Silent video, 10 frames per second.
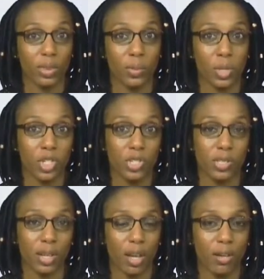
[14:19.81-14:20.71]
the
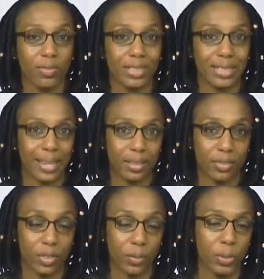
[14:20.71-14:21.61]
purchasing of the
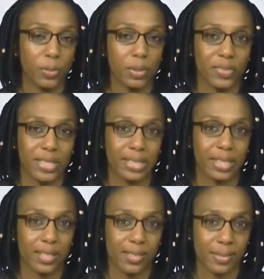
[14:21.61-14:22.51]
land for the people of St.
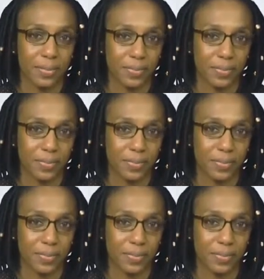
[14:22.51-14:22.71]
Kitts.